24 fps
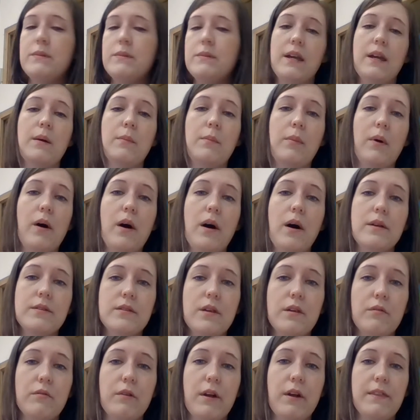take a pause
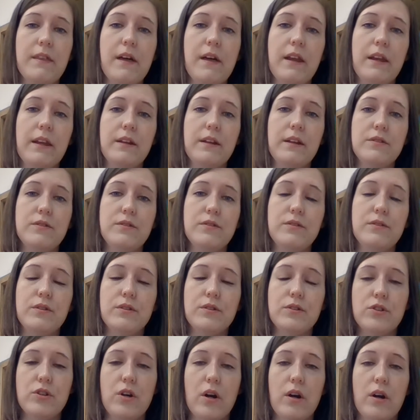and write that into
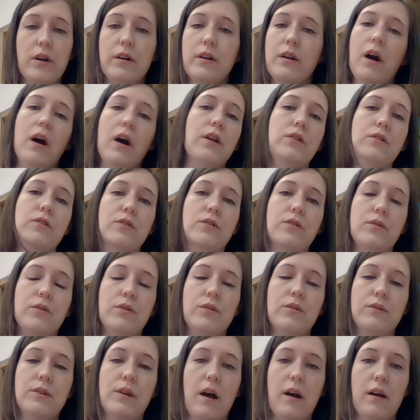your chart on your
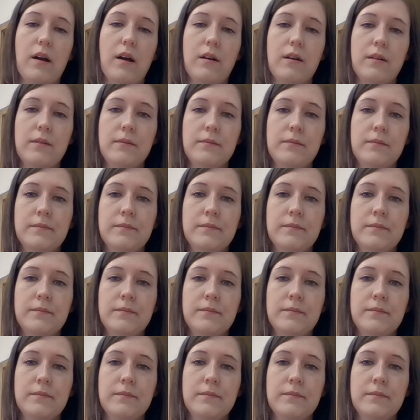Google Doc.